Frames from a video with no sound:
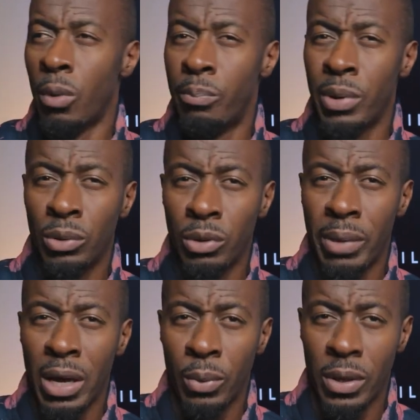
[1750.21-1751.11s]

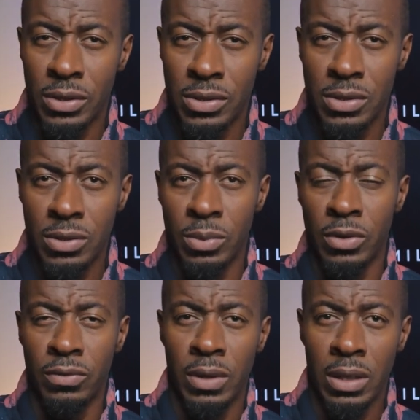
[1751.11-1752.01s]
Build-A-Bear once
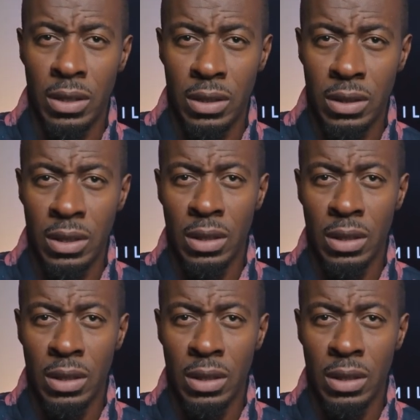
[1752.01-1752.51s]
with a